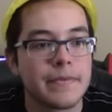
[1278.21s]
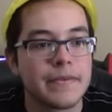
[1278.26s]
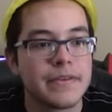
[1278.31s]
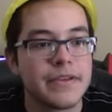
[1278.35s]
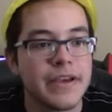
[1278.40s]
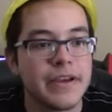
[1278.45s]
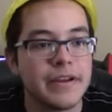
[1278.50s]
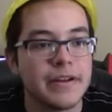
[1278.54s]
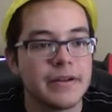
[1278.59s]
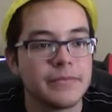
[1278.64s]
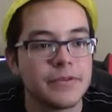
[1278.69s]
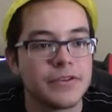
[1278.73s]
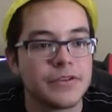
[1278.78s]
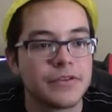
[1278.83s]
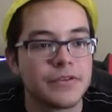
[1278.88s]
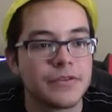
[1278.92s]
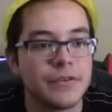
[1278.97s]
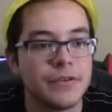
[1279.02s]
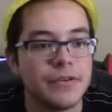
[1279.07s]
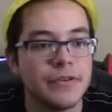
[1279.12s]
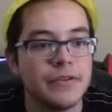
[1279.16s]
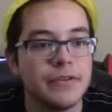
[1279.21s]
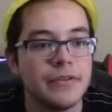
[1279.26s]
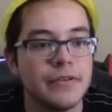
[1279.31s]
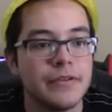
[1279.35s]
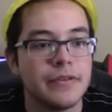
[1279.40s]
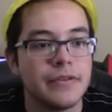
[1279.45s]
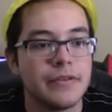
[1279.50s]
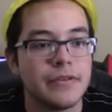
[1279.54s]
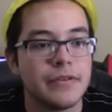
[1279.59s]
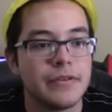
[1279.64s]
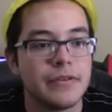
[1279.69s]
Dang it, I'm screwed.
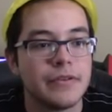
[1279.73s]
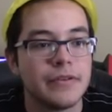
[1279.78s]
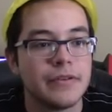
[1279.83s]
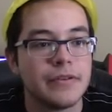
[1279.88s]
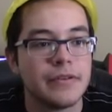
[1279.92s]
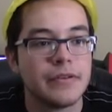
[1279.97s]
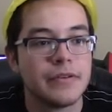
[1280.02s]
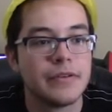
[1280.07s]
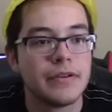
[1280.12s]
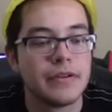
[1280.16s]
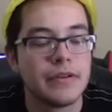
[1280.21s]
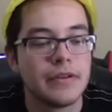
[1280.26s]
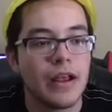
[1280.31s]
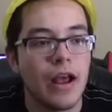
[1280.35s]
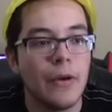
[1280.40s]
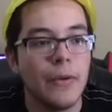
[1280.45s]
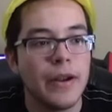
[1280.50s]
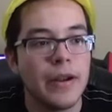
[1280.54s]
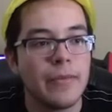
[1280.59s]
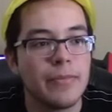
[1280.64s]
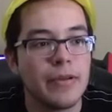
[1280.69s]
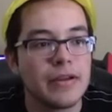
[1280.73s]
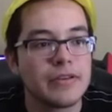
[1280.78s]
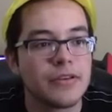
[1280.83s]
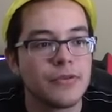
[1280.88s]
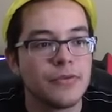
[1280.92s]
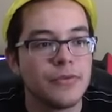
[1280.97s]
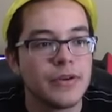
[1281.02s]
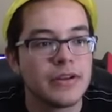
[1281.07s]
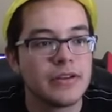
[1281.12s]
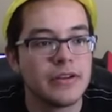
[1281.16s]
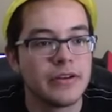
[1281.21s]
Oh, wait, I blocked the
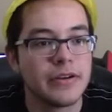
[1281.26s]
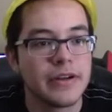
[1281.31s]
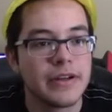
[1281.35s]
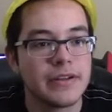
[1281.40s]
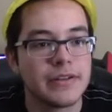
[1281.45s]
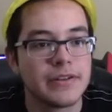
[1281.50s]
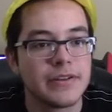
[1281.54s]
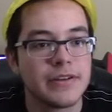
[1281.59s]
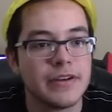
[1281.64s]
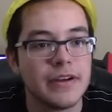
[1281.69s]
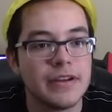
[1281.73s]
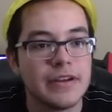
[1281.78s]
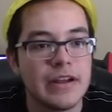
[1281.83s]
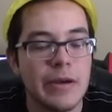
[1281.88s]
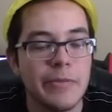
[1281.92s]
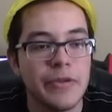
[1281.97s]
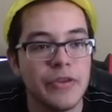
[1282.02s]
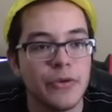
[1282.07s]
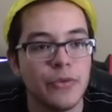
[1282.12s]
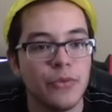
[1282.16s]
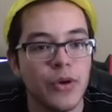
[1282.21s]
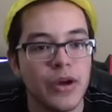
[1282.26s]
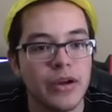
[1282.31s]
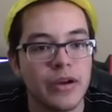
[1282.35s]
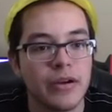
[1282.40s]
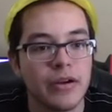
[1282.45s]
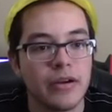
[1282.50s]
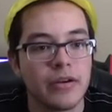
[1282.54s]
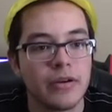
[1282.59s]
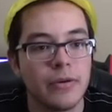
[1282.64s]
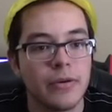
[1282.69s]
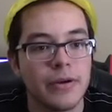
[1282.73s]
Wiggler. Nice. I mean, the
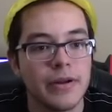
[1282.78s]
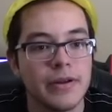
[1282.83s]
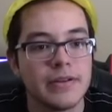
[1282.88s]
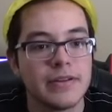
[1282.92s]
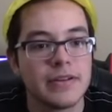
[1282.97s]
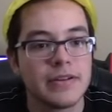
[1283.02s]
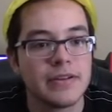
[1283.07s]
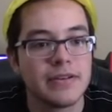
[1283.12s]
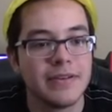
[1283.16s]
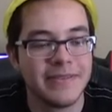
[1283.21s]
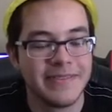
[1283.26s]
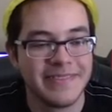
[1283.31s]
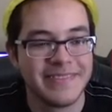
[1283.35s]
Wigger, according to,